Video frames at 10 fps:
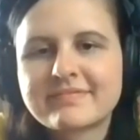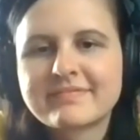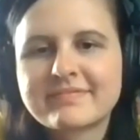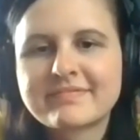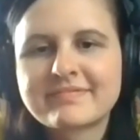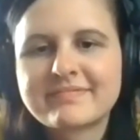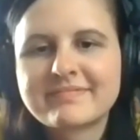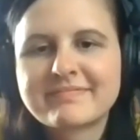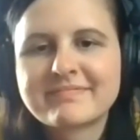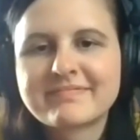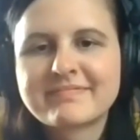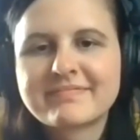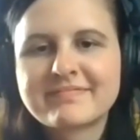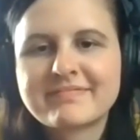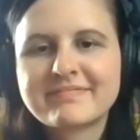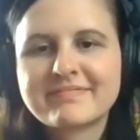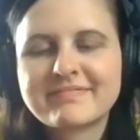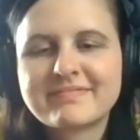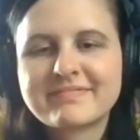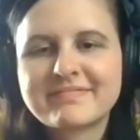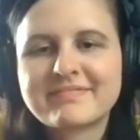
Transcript: (silent)